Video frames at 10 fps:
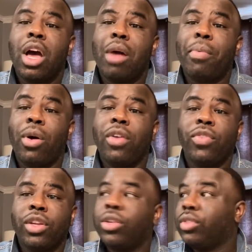or
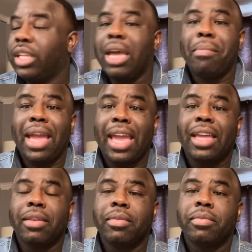boyfriend do to that
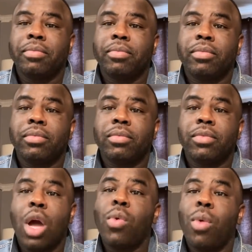man?
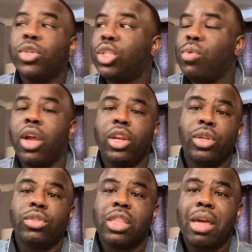Or what would you want to
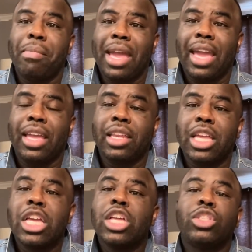do to that man?
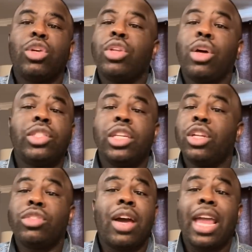So don't sit
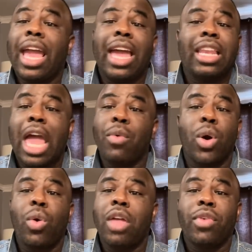and try to act like
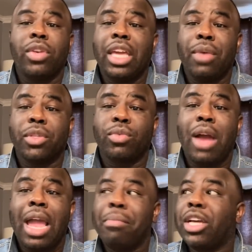what Quavo did was
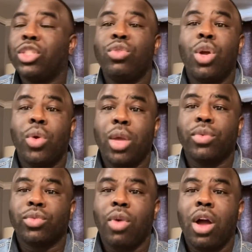right, because you know it
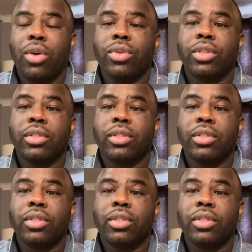was wrong.